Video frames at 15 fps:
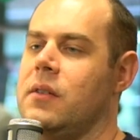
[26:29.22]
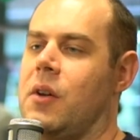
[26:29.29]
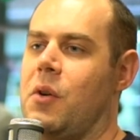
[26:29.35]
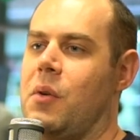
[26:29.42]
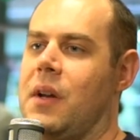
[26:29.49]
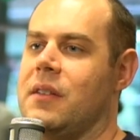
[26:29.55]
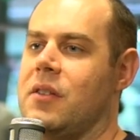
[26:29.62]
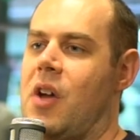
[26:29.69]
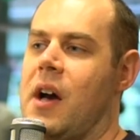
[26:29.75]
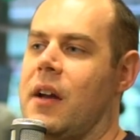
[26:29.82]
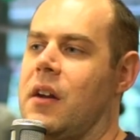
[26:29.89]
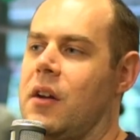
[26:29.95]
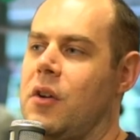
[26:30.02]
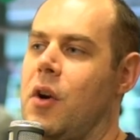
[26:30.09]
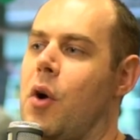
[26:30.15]
So it's not
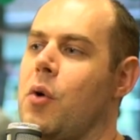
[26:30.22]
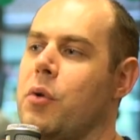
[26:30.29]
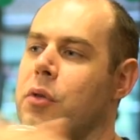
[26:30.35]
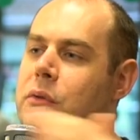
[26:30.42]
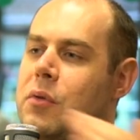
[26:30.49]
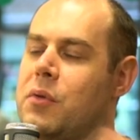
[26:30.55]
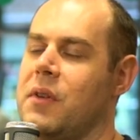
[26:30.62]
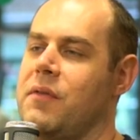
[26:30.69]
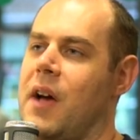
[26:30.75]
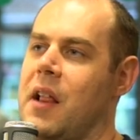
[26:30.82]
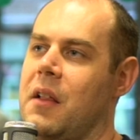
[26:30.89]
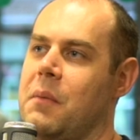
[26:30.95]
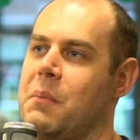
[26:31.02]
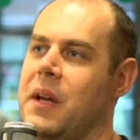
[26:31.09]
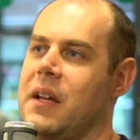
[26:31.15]
going to go through
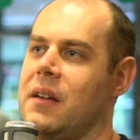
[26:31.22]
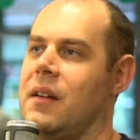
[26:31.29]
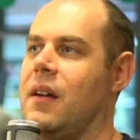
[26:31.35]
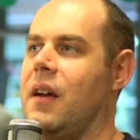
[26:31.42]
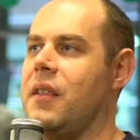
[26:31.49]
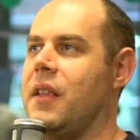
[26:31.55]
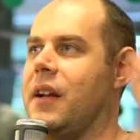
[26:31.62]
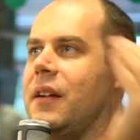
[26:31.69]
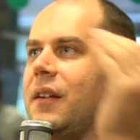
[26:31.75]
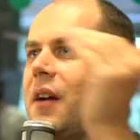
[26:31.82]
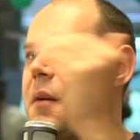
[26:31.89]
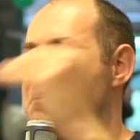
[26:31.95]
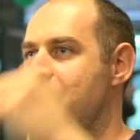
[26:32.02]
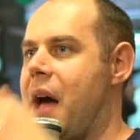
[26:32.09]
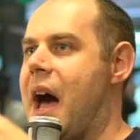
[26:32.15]
development and then
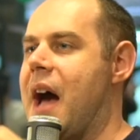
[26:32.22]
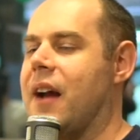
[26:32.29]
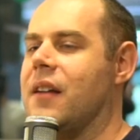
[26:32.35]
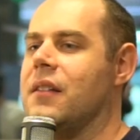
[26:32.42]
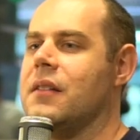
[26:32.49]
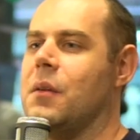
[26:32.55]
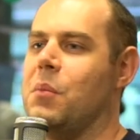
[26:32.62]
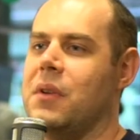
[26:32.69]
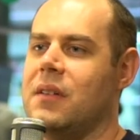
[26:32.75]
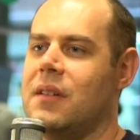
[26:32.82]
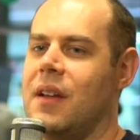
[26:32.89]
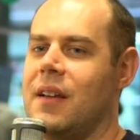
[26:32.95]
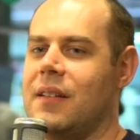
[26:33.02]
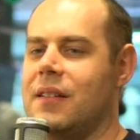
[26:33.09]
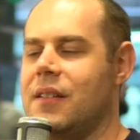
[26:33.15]
come back and someone
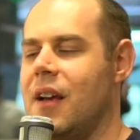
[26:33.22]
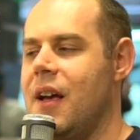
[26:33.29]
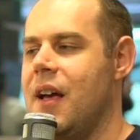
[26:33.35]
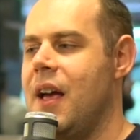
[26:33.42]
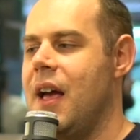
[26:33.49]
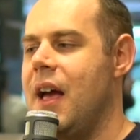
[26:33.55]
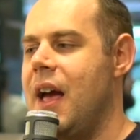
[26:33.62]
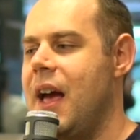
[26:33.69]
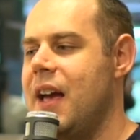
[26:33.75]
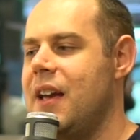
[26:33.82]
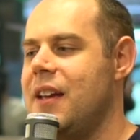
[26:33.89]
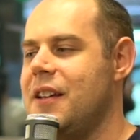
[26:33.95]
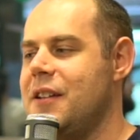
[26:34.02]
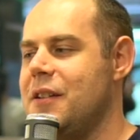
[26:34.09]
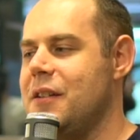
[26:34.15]
says,
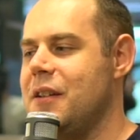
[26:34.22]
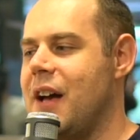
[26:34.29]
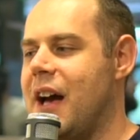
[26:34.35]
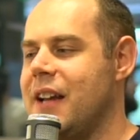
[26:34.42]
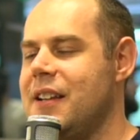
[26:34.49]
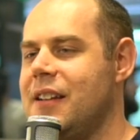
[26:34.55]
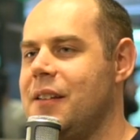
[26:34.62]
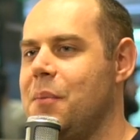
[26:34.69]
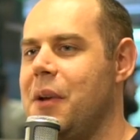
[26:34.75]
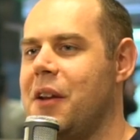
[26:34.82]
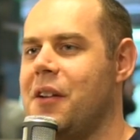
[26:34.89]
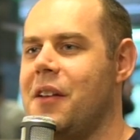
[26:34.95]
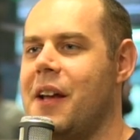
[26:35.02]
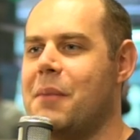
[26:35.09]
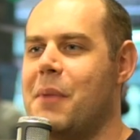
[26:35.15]
hey, I need to be
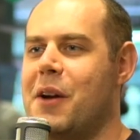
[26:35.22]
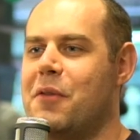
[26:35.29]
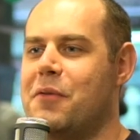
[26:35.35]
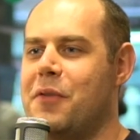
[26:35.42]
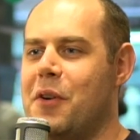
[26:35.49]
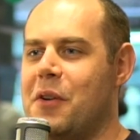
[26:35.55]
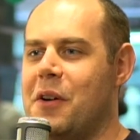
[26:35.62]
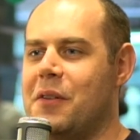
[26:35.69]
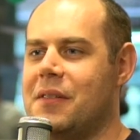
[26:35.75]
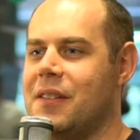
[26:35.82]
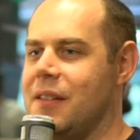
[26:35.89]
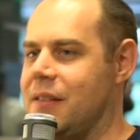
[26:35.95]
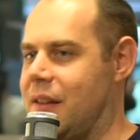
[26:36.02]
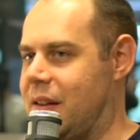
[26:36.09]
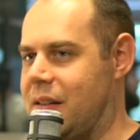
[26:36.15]
able to like my own photos.
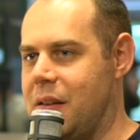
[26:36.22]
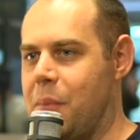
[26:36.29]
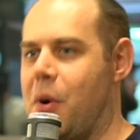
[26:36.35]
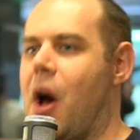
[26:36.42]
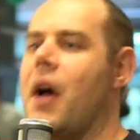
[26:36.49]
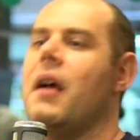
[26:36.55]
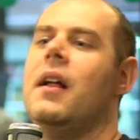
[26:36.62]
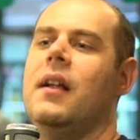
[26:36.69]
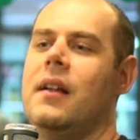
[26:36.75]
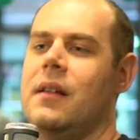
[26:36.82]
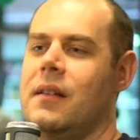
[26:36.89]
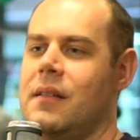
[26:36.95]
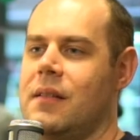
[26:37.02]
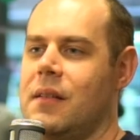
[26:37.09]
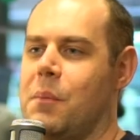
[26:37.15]
It's like the
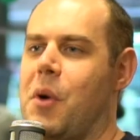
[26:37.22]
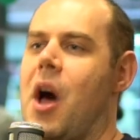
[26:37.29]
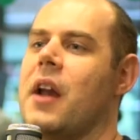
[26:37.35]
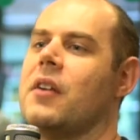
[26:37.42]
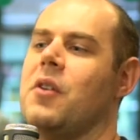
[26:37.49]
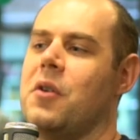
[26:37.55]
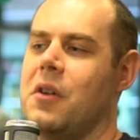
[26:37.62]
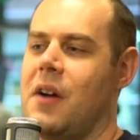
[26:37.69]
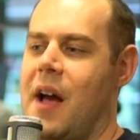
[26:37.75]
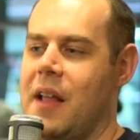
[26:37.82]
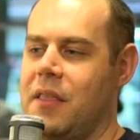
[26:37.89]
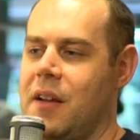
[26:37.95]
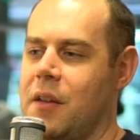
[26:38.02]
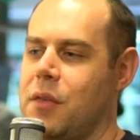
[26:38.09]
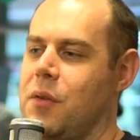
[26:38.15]
product owner
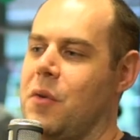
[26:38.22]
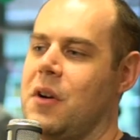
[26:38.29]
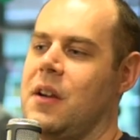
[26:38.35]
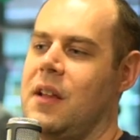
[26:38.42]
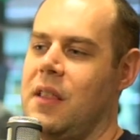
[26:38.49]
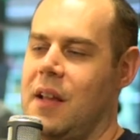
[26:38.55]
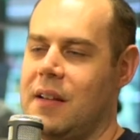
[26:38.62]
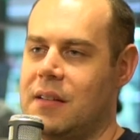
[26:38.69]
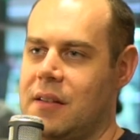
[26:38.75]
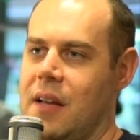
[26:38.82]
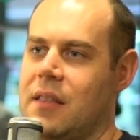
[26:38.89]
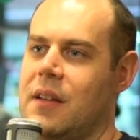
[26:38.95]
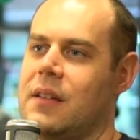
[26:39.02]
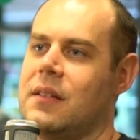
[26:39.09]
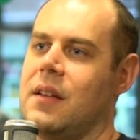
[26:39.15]
had the authority. They
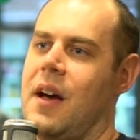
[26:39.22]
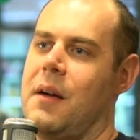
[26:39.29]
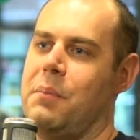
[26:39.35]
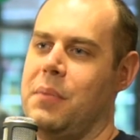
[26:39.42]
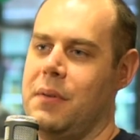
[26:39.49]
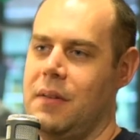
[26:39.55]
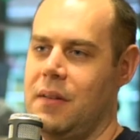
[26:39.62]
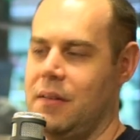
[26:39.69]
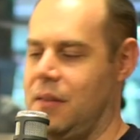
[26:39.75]
set this up.